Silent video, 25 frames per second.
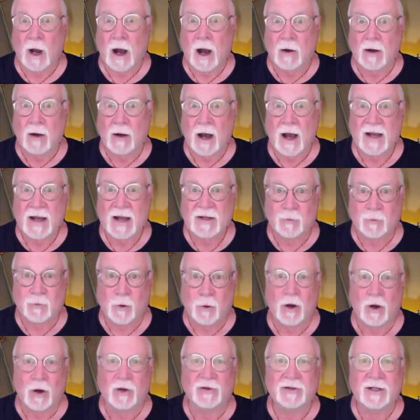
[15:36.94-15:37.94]
ice
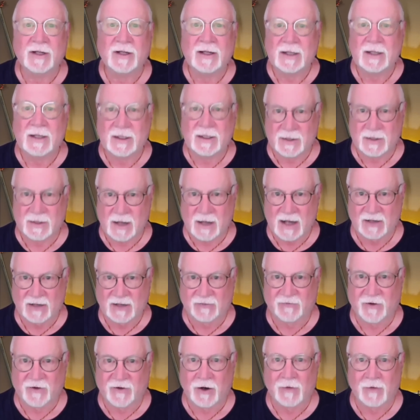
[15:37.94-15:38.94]
walls in the ice
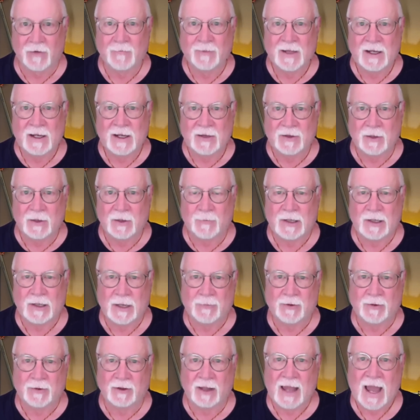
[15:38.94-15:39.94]
fall, they'll put
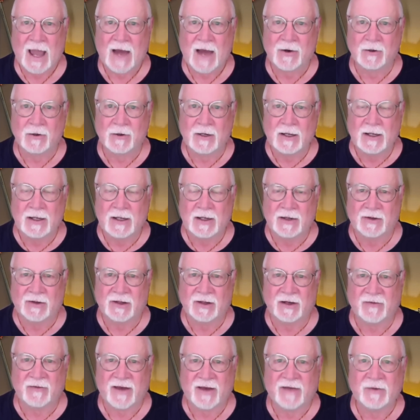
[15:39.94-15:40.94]
up a ladder
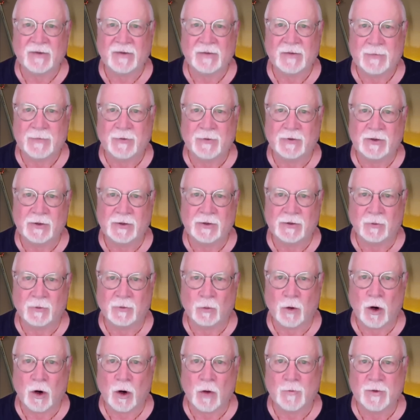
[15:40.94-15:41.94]
instead of having people use a
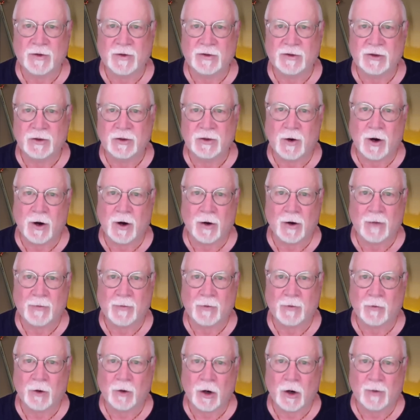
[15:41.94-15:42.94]
rope and Jumar
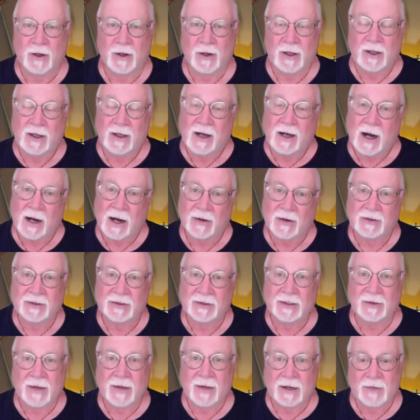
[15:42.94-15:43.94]
up a rope.
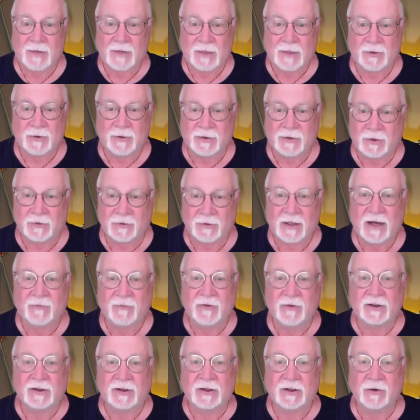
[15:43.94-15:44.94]
Honestly, a lot of people just don't have
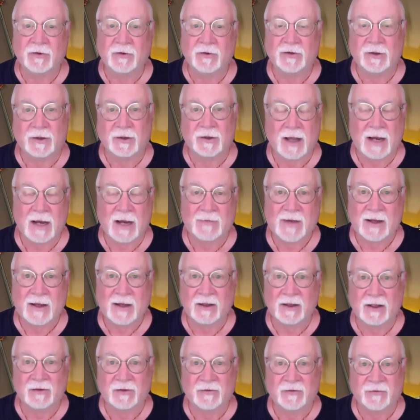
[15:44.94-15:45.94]
the skills to climb that
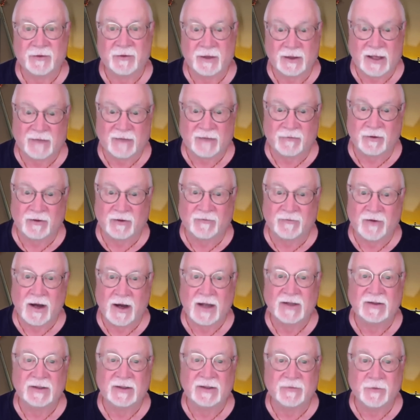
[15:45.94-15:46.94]
level of
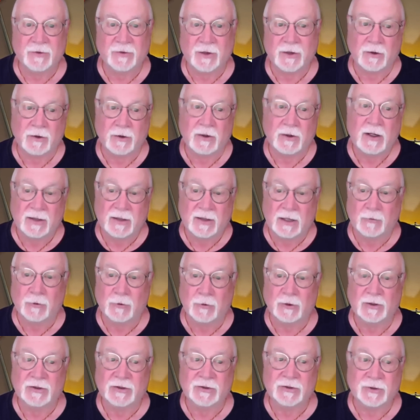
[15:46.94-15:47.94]
ice, even though they
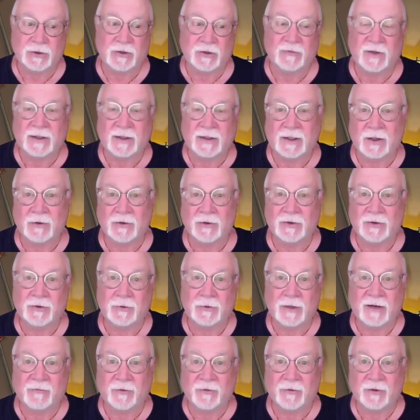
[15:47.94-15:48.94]
really should if they go
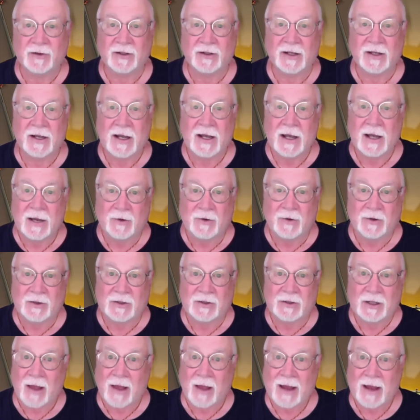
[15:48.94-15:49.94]
to Everest. But
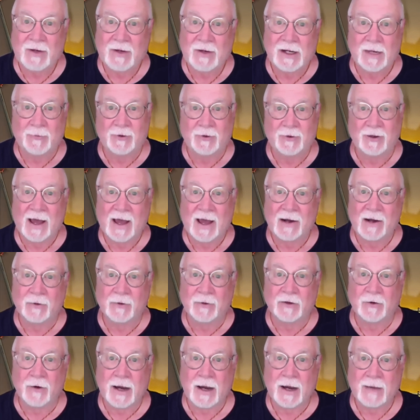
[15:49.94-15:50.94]
climbing up a ladder
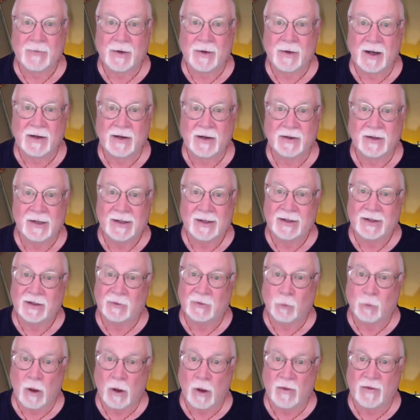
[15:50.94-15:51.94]
with crampons
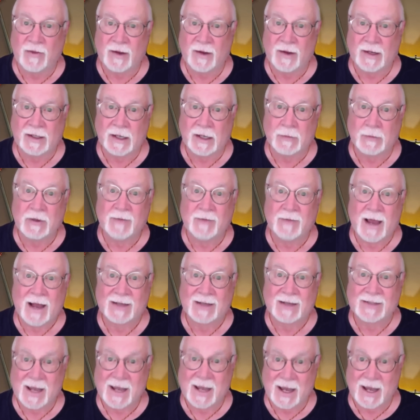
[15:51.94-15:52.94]
is one thing. Coming
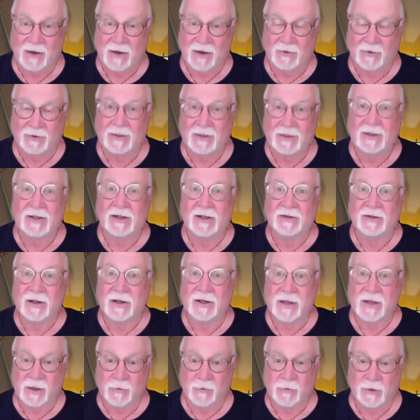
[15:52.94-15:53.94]
back down is
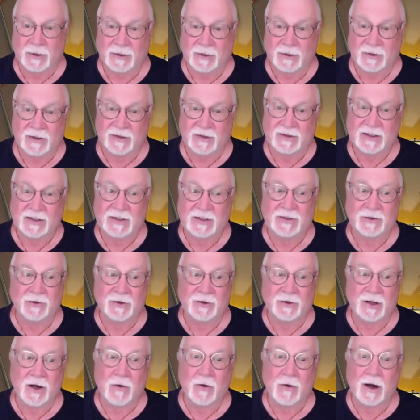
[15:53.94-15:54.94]
another one. It's easier
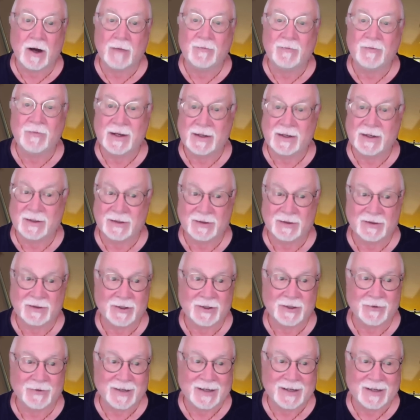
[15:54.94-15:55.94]
to go up than it is to
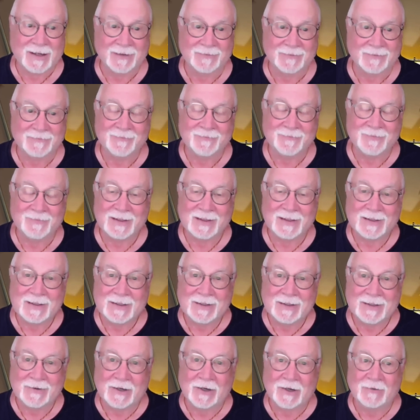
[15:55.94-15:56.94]
go down.
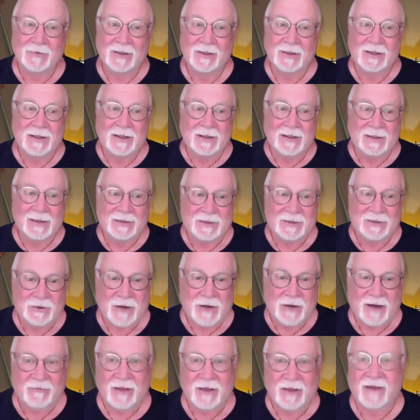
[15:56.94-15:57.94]
Well,
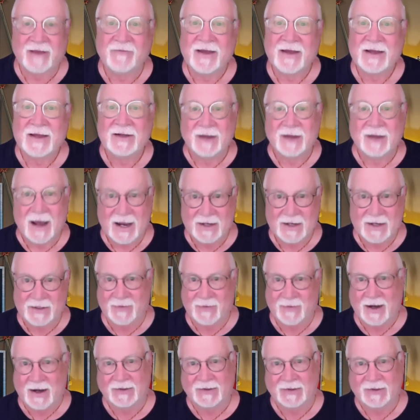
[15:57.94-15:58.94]
you have a lot of anxiety
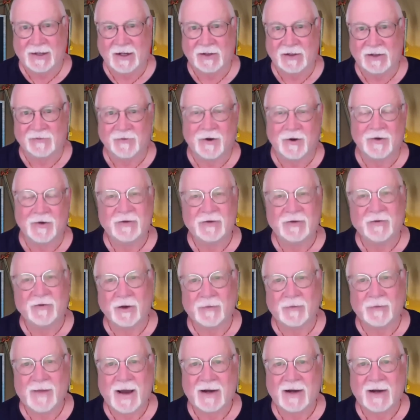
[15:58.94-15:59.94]
about the ice fall. You've
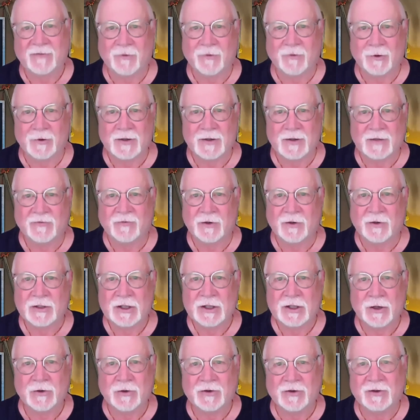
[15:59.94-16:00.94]
heard about it for
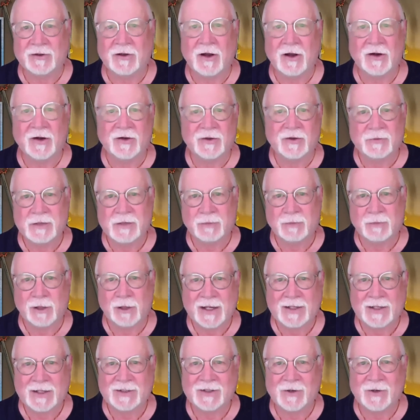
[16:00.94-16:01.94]
years, as long as you've been
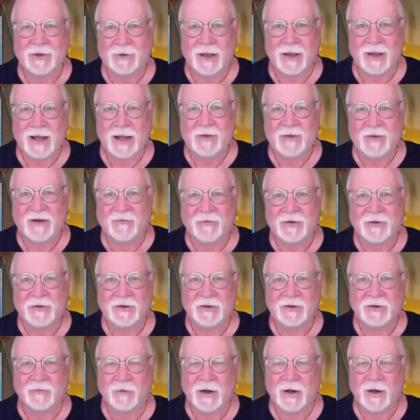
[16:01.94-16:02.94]
planning to go climb Everest.
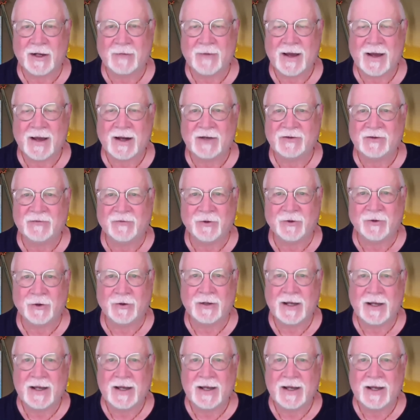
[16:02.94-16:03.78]
You've read about it. You've heard